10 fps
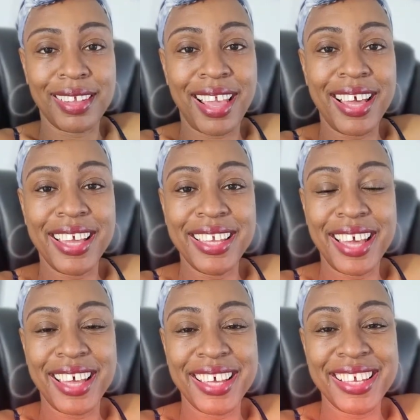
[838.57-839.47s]
Hi
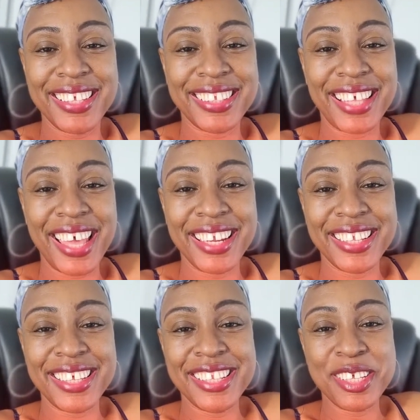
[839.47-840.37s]
guys,
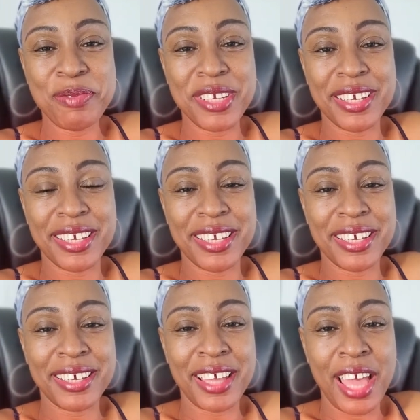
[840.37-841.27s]
Editing Tamika
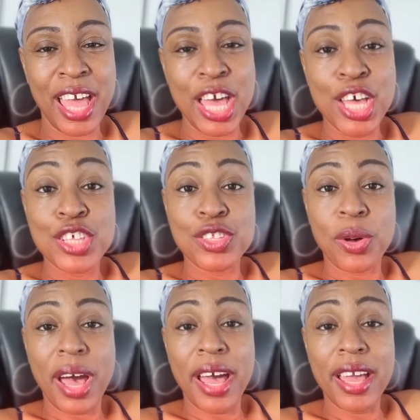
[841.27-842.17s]
here.
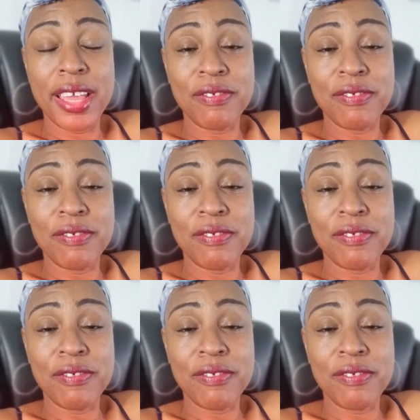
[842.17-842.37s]
So I